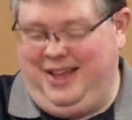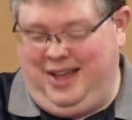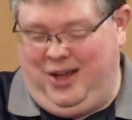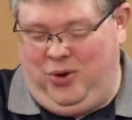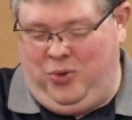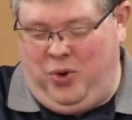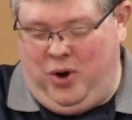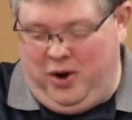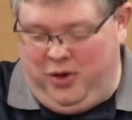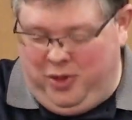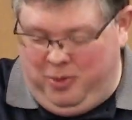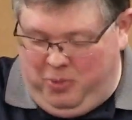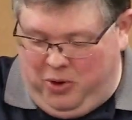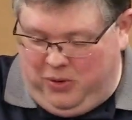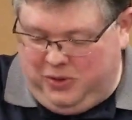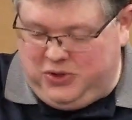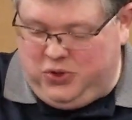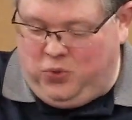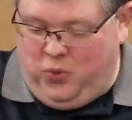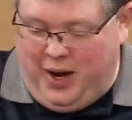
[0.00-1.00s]
One of the
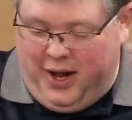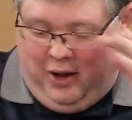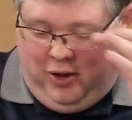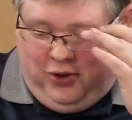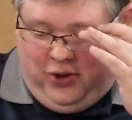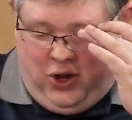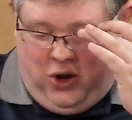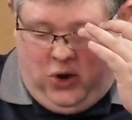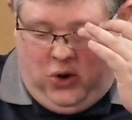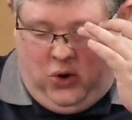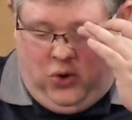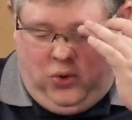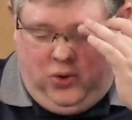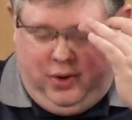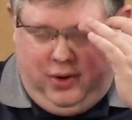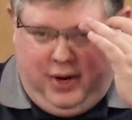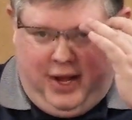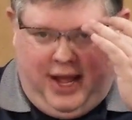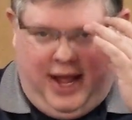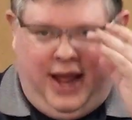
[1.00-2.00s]
most
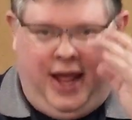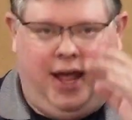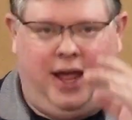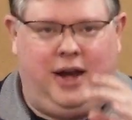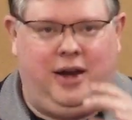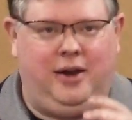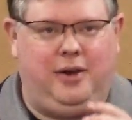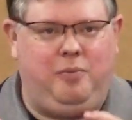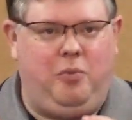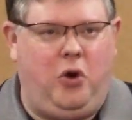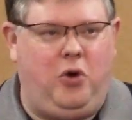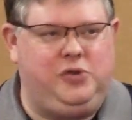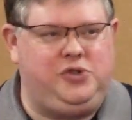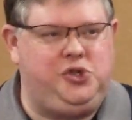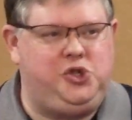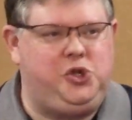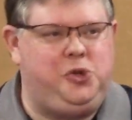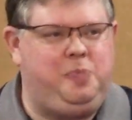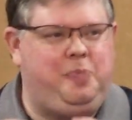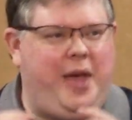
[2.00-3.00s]
well-known and
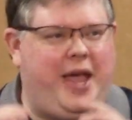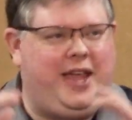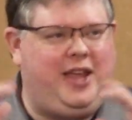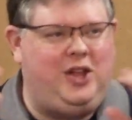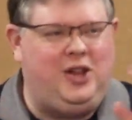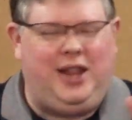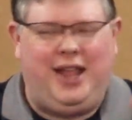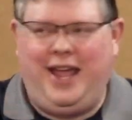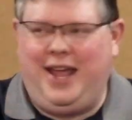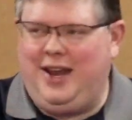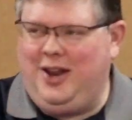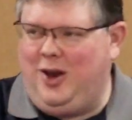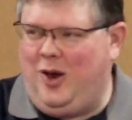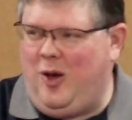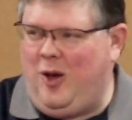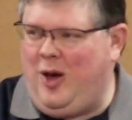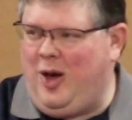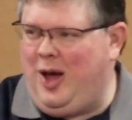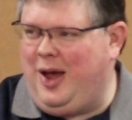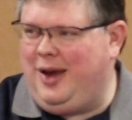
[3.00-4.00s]
most speculated
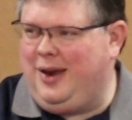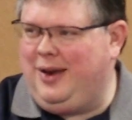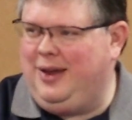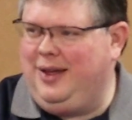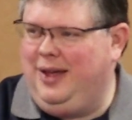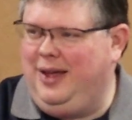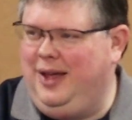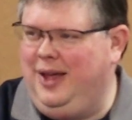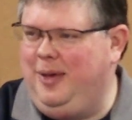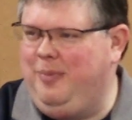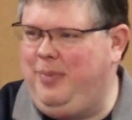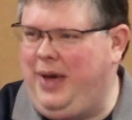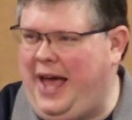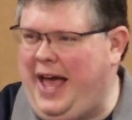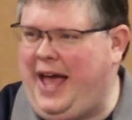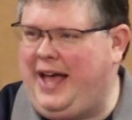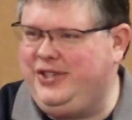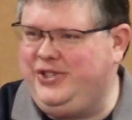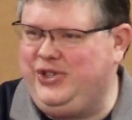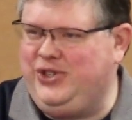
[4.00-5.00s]
on
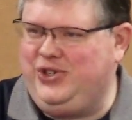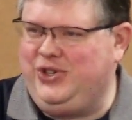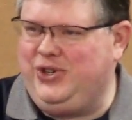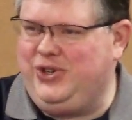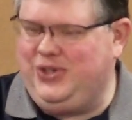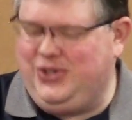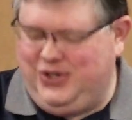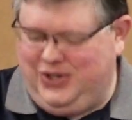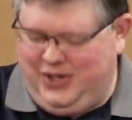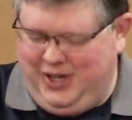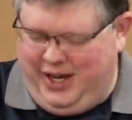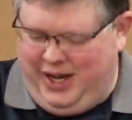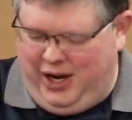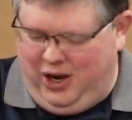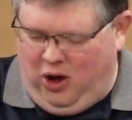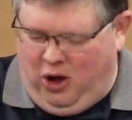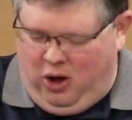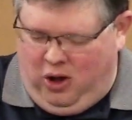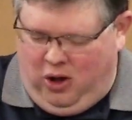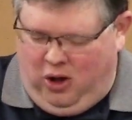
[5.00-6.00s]
passages in
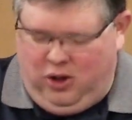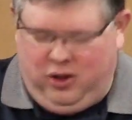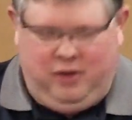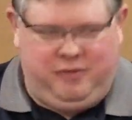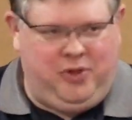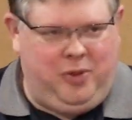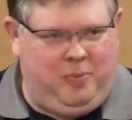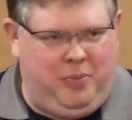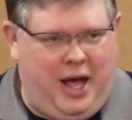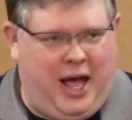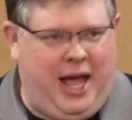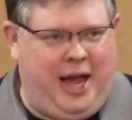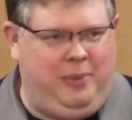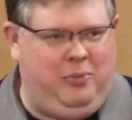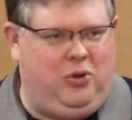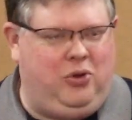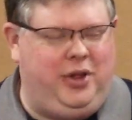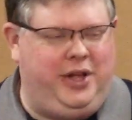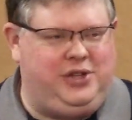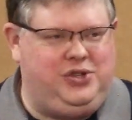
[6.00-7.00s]
all of the
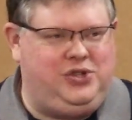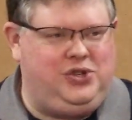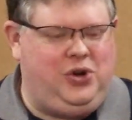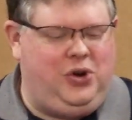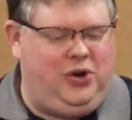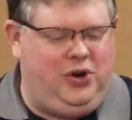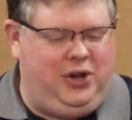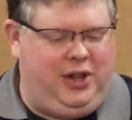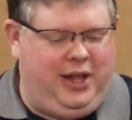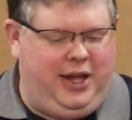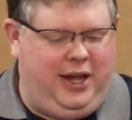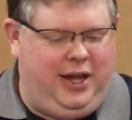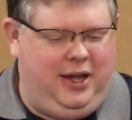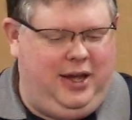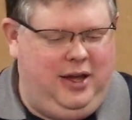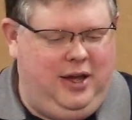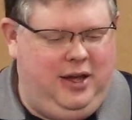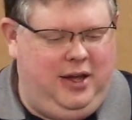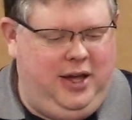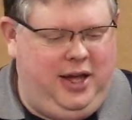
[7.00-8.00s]
Bible, and certainly
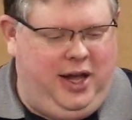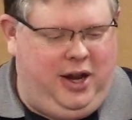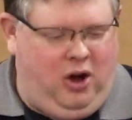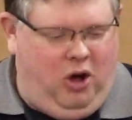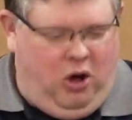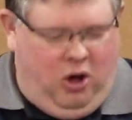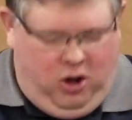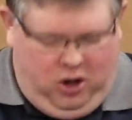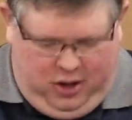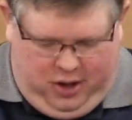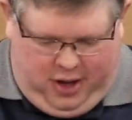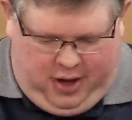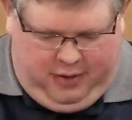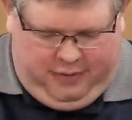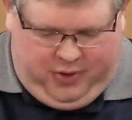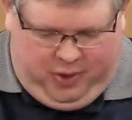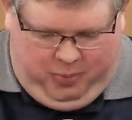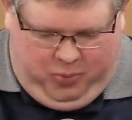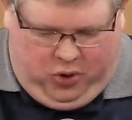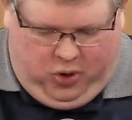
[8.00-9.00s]
in all of
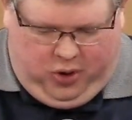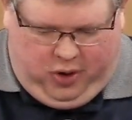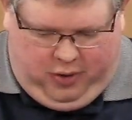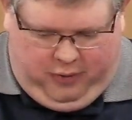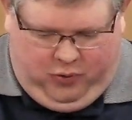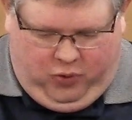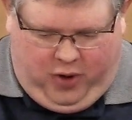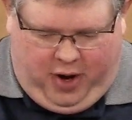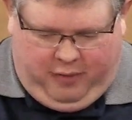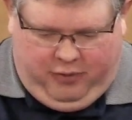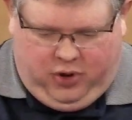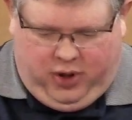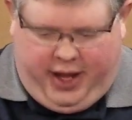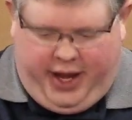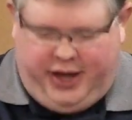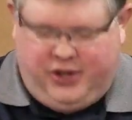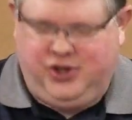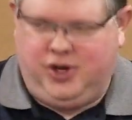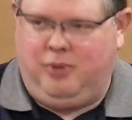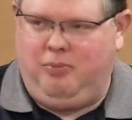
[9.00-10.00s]
the book of
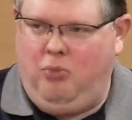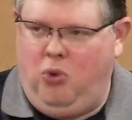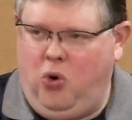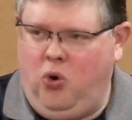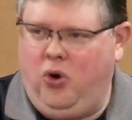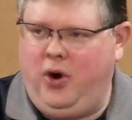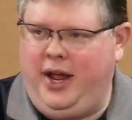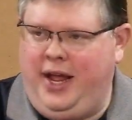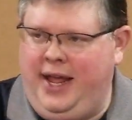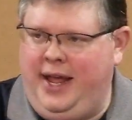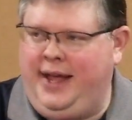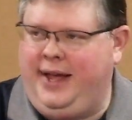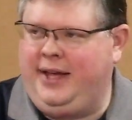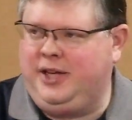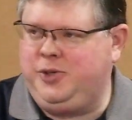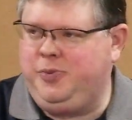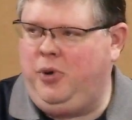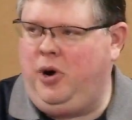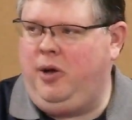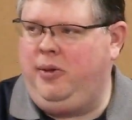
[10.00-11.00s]
Revelation. More ink
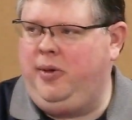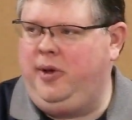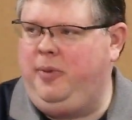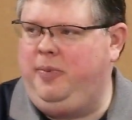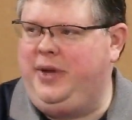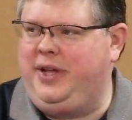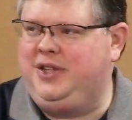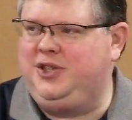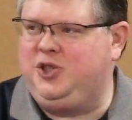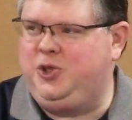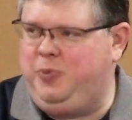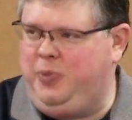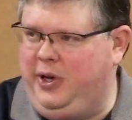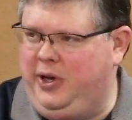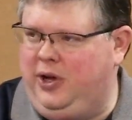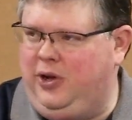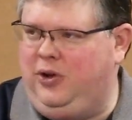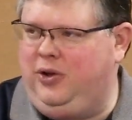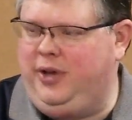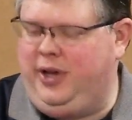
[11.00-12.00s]
has probably been
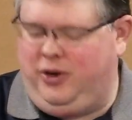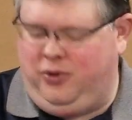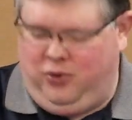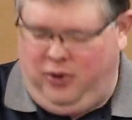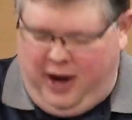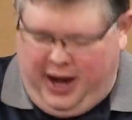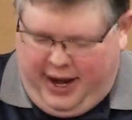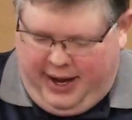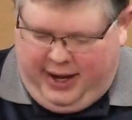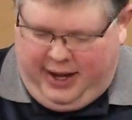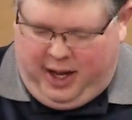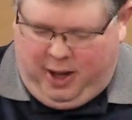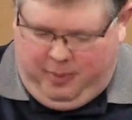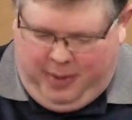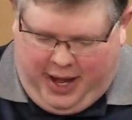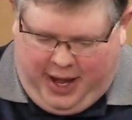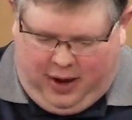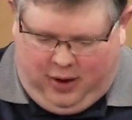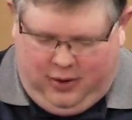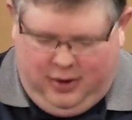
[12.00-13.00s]
spilled in writing
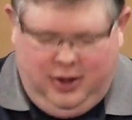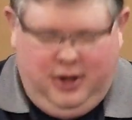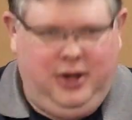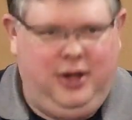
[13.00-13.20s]
about